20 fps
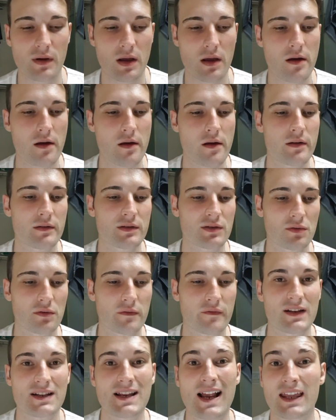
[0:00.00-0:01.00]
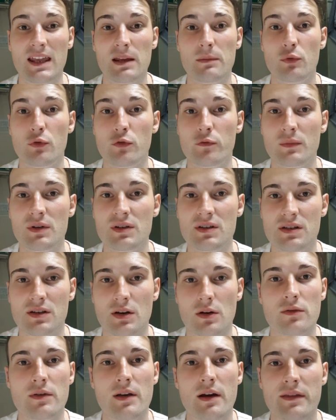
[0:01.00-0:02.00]
sort of attacking movements,
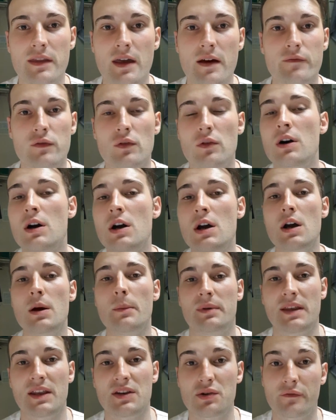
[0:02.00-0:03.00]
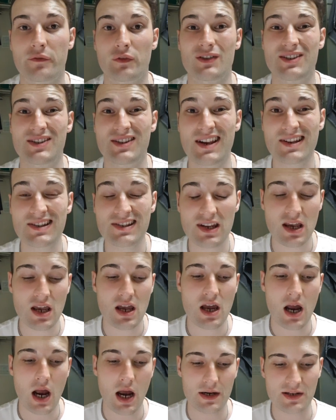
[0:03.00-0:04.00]
so that, therefore, potential for assists.
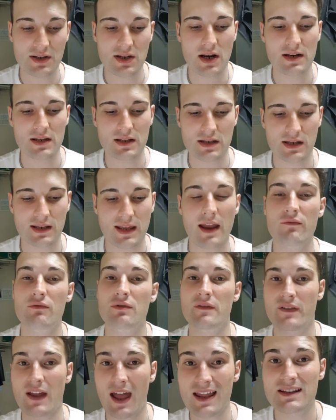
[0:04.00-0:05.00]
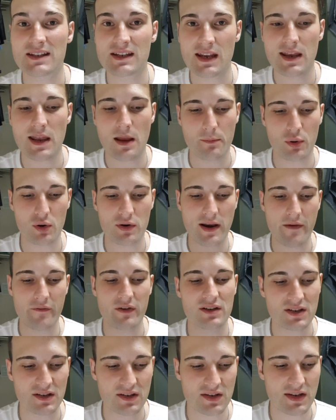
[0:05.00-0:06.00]
I decided to get rid of Kante and put
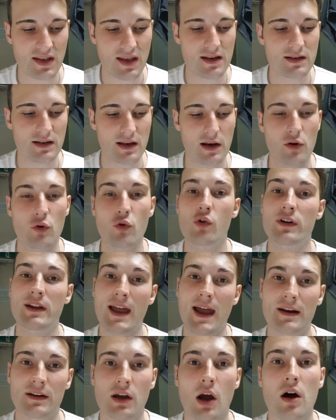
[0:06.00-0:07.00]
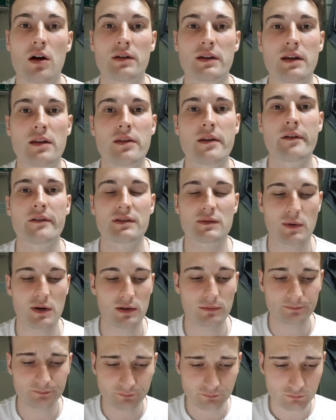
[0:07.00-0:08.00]
Neves instead, and I already had Carney in there as
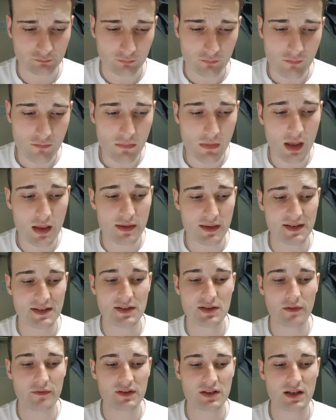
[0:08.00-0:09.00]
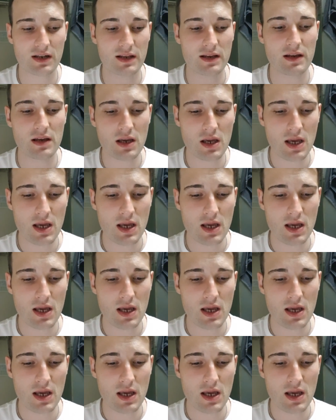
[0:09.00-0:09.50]
well. This is obviously